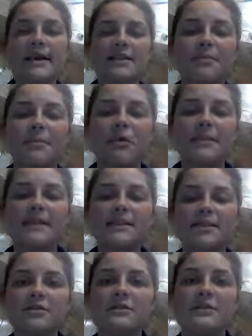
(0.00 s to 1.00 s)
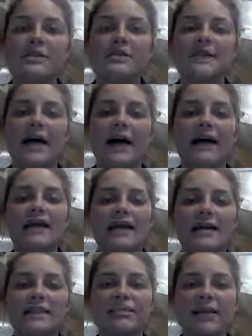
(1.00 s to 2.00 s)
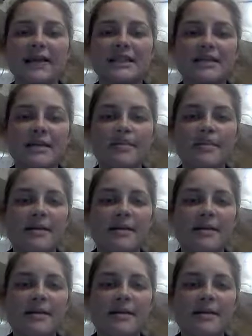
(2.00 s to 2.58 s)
to pull that student to the side and explain to them